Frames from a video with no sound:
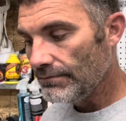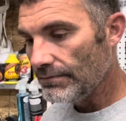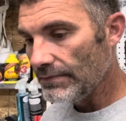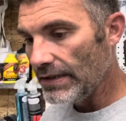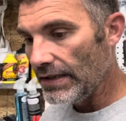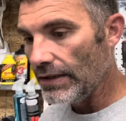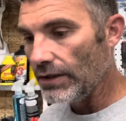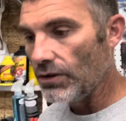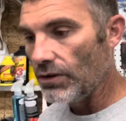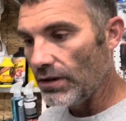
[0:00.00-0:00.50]

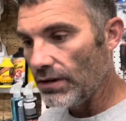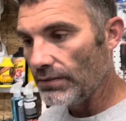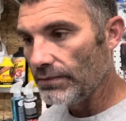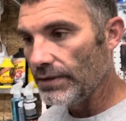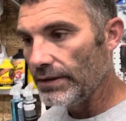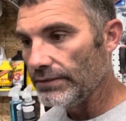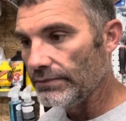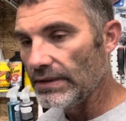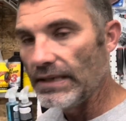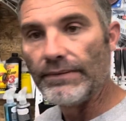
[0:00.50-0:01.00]
And the car would
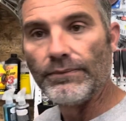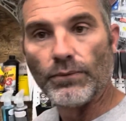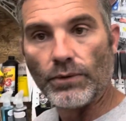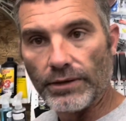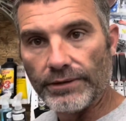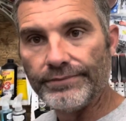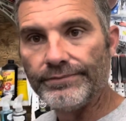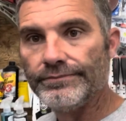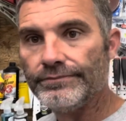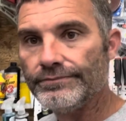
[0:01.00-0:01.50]
run 11.1,
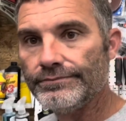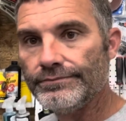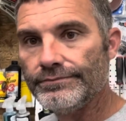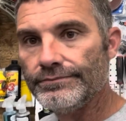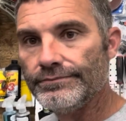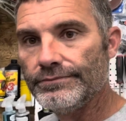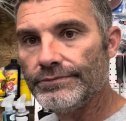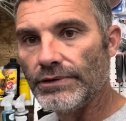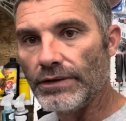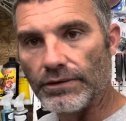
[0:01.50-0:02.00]

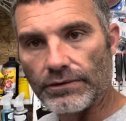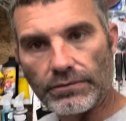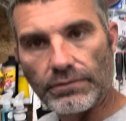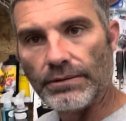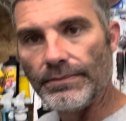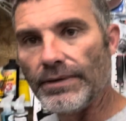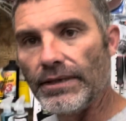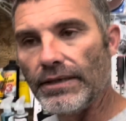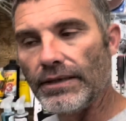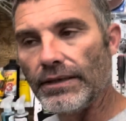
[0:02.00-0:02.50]
120
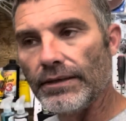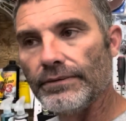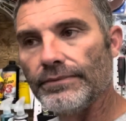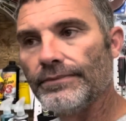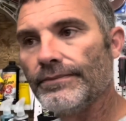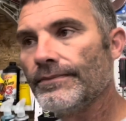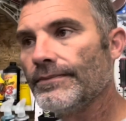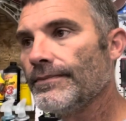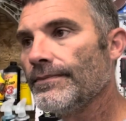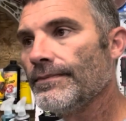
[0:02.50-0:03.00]
mile an hour.
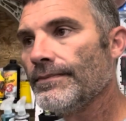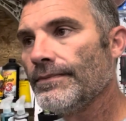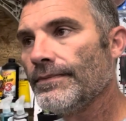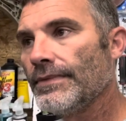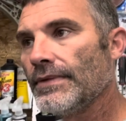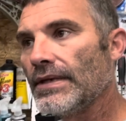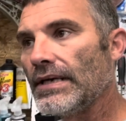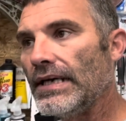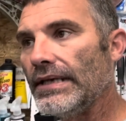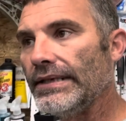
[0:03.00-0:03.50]

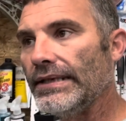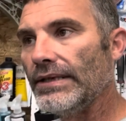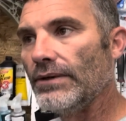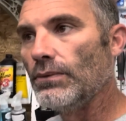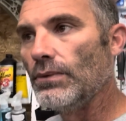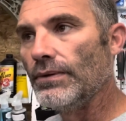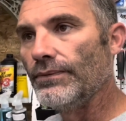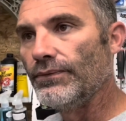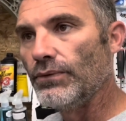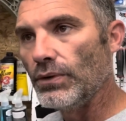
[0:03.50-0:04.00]
I'd get a
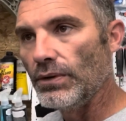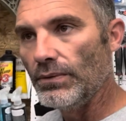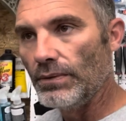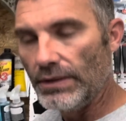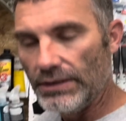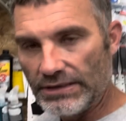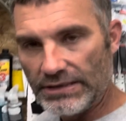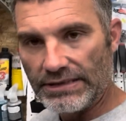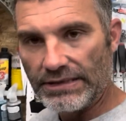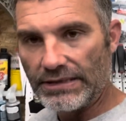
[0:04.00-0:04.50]

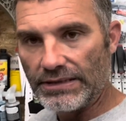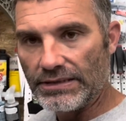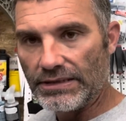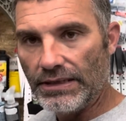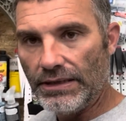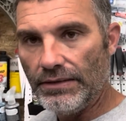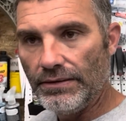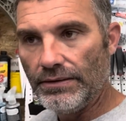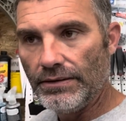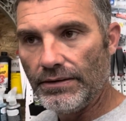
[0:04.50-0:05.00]
141
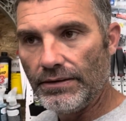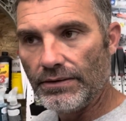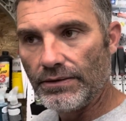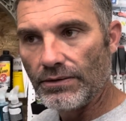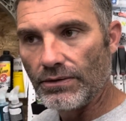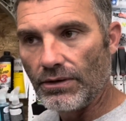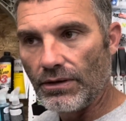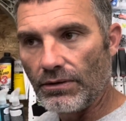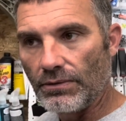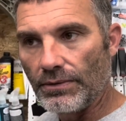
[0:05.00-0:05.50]
60, the
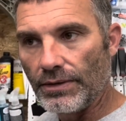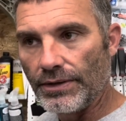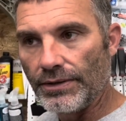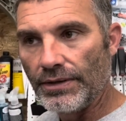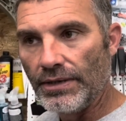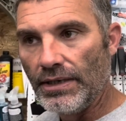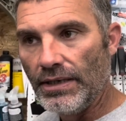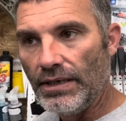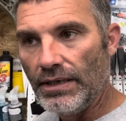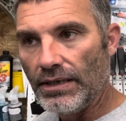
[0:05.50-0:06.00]
car would run
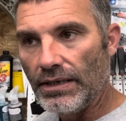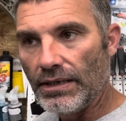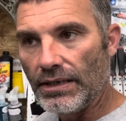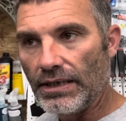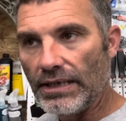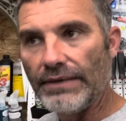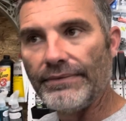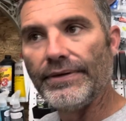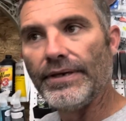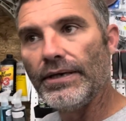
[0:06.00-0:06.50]

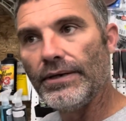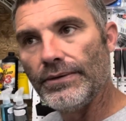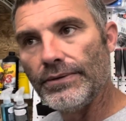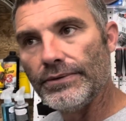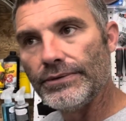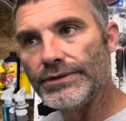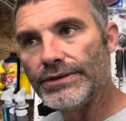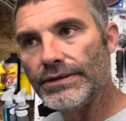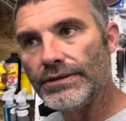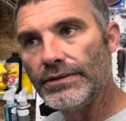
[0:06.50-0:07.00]

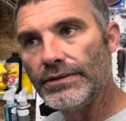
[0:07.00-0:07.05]
11.0s